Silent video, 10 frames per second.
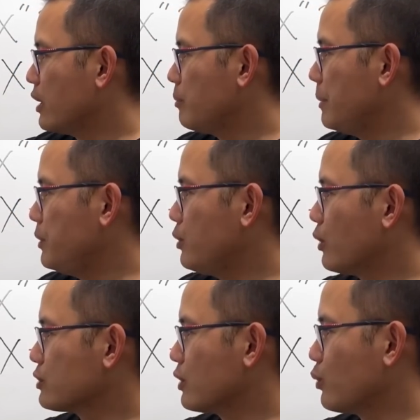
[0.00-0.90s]
Maybe you
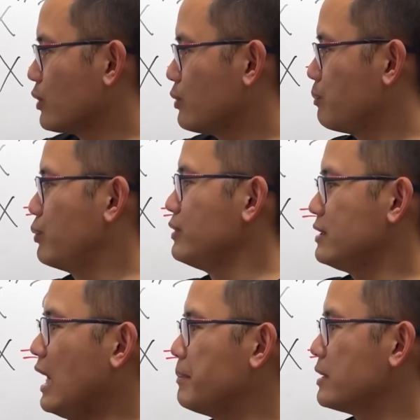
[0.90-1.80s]
also want to put this
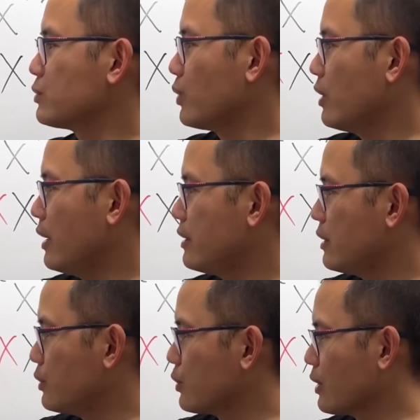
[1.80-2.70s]
up as well and then
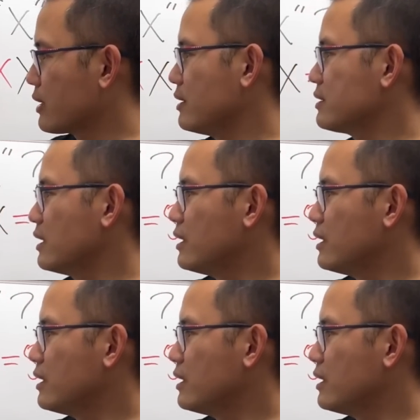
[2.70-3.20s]
you go like this.